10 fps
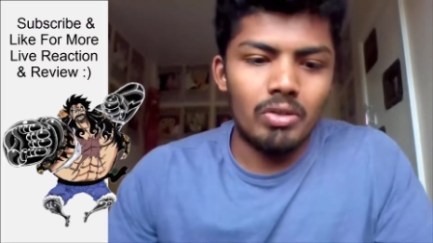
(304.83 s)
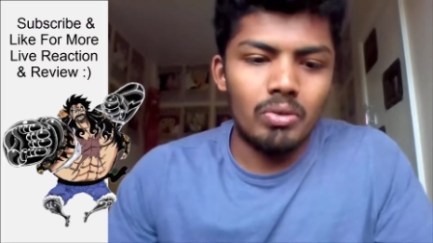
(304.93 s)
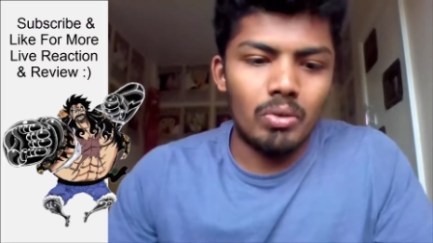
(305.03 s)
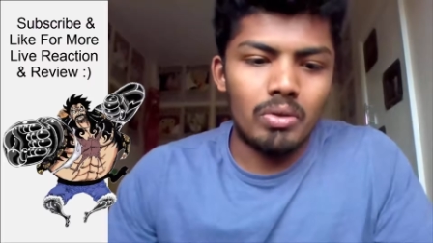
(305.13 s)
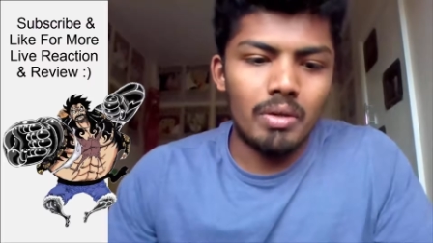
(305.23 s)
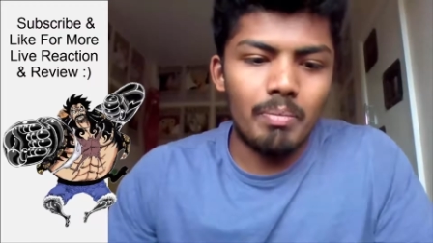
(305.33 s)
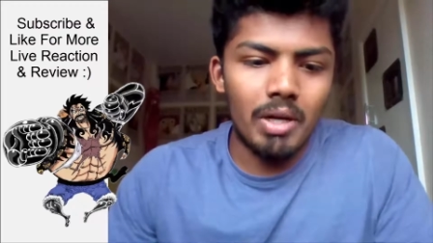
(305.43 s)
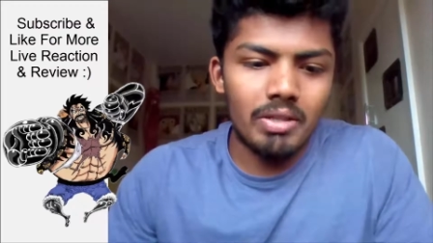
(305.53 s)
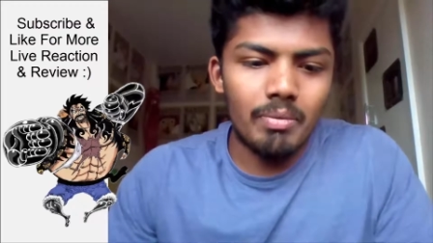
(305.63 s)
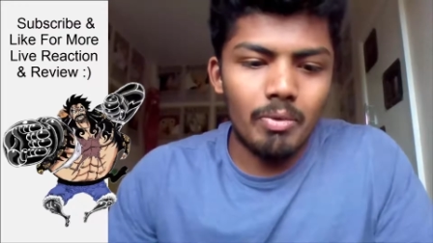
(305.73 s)
to
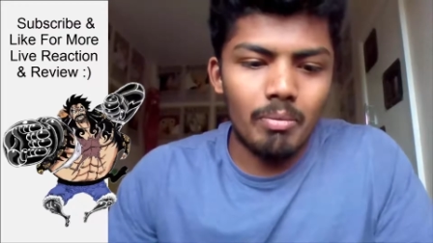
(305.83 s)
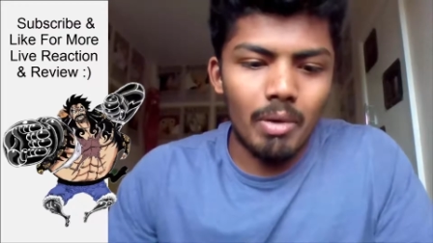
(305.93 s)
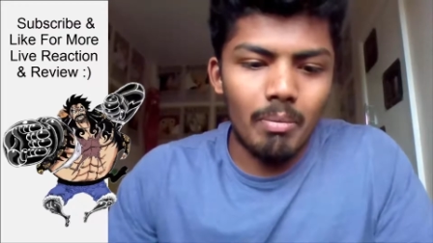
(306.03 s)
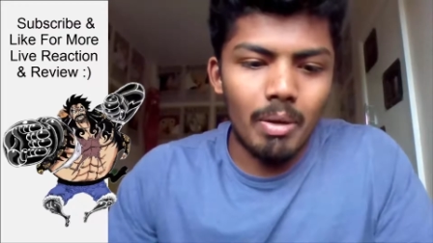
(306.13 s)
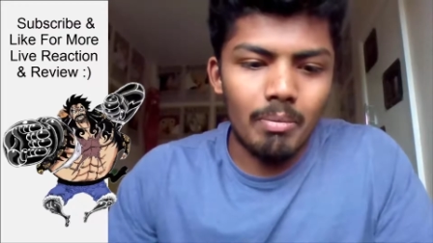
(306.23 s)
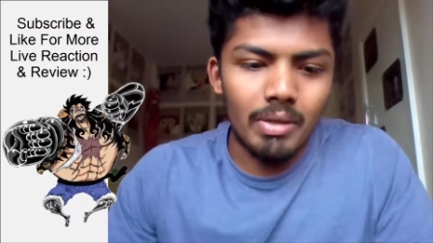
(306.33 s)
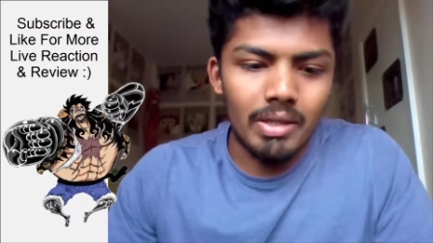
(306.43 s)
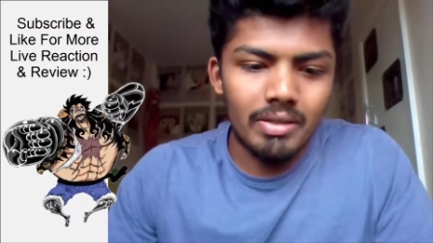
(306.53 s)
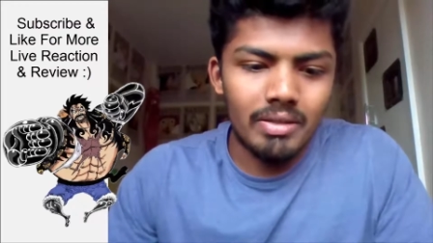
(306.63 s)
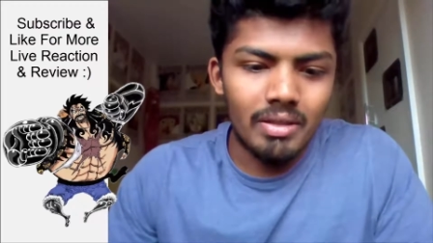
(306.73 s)
trespass upon my
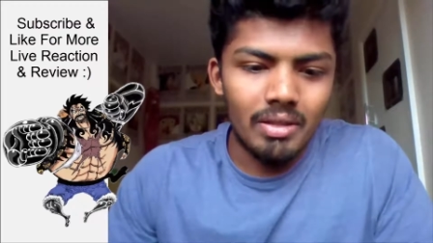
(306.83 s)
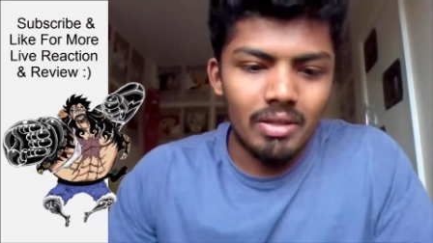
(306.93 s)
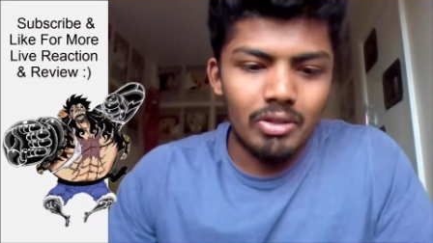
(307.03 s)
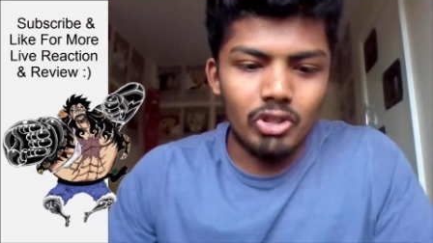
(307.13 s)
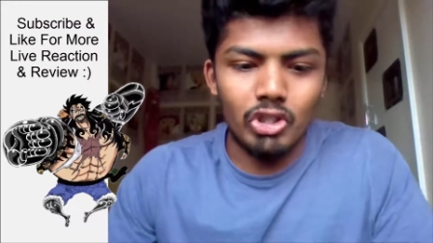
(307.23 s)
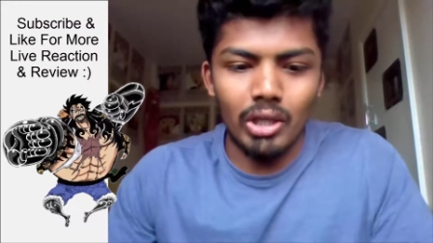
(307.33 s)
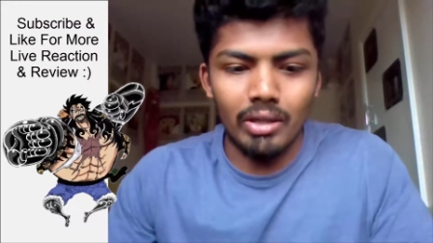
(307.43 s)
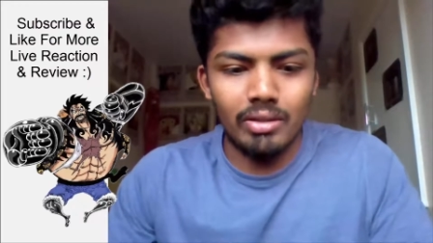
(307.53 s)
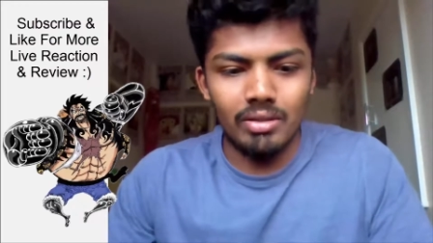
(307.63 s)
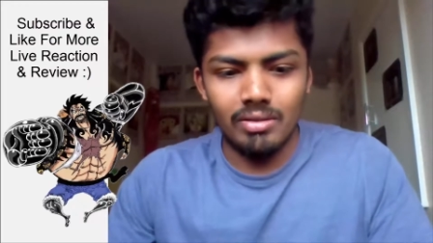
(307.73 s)
memories.
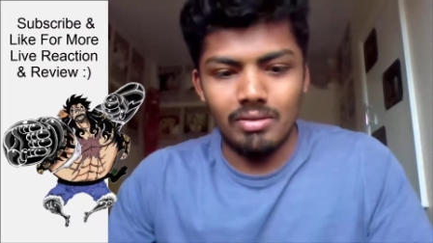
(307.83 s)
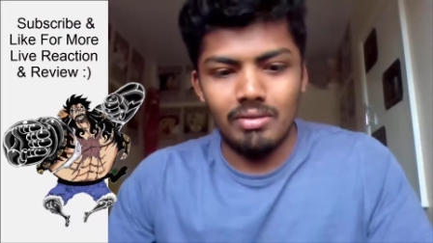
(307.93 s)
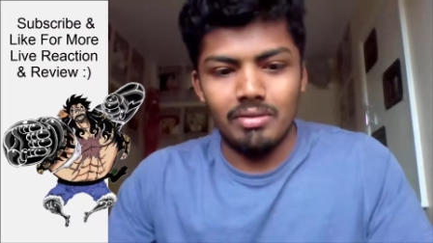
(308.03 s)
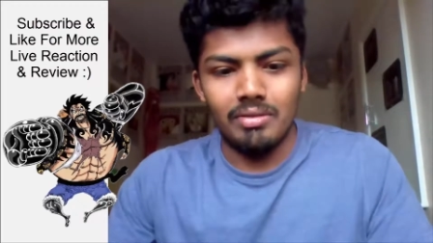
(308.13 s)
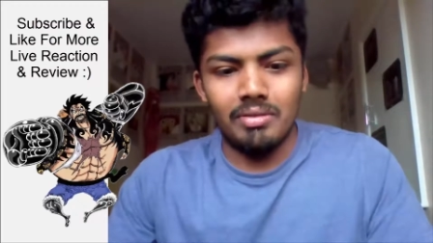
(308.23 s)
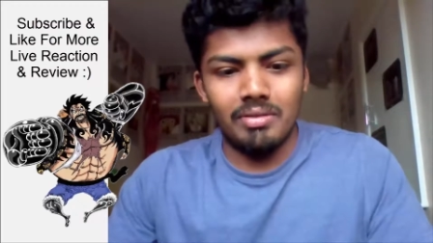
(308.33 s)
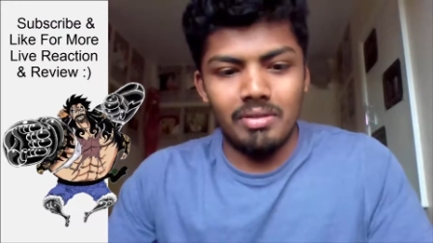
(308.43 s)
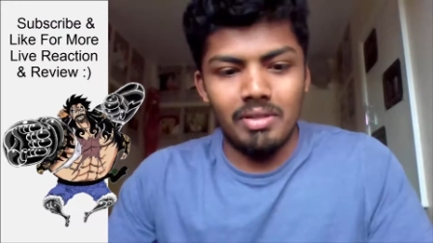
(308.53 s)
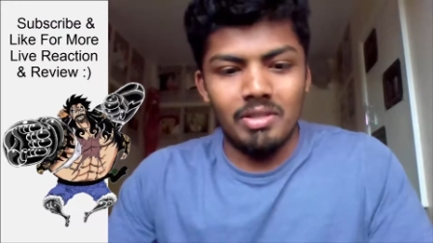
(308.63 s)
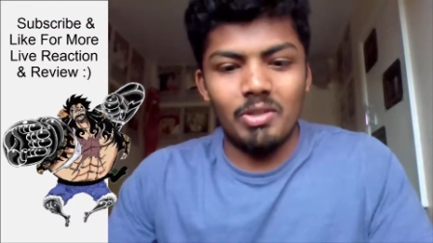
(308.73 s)
Shit.
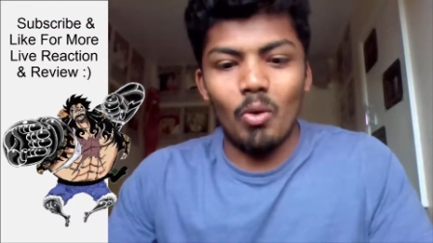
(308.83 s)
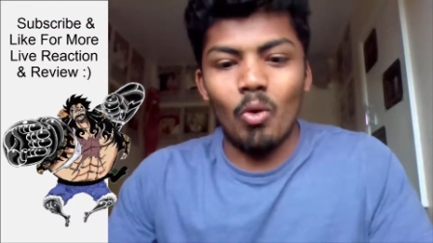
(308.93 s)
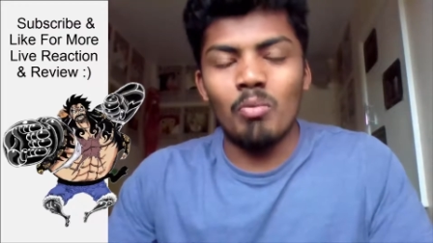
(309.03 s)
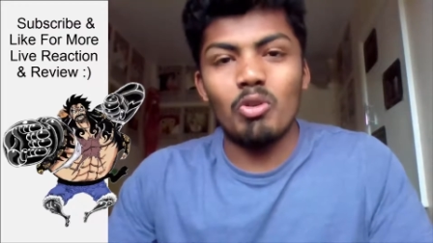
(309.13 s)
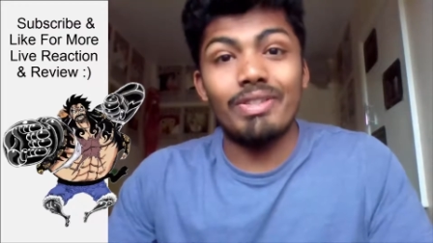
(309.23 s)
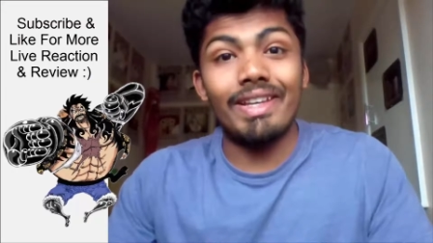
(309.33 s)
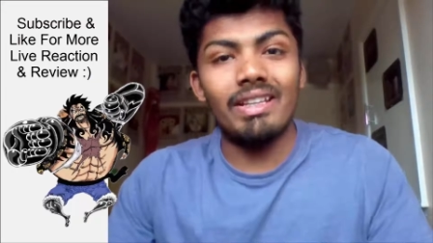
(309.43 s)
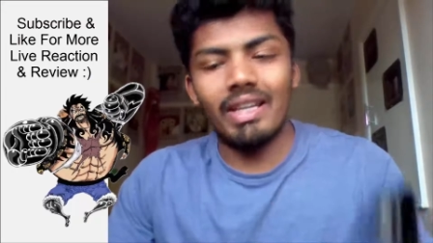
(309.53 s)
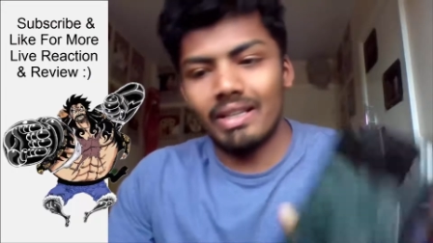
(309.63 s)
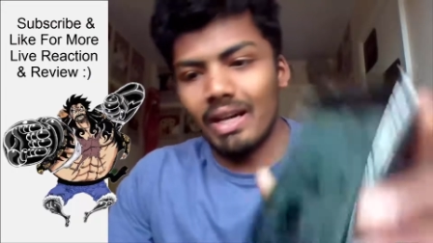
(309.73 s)
She almost
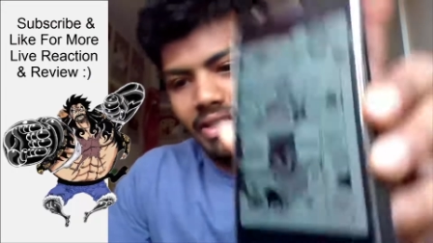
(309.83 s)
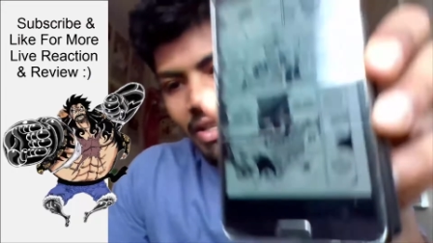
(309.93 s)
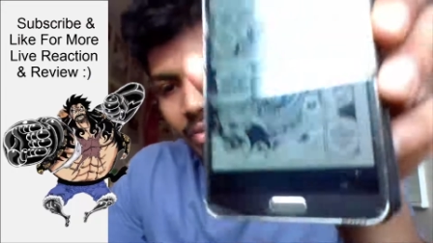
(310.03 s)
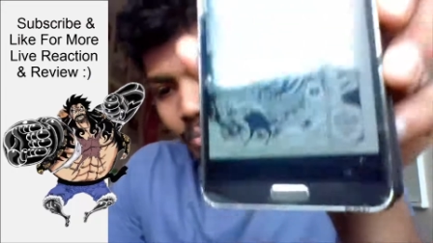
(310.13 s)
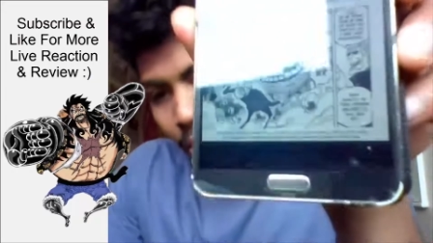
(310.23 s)
killed that guy just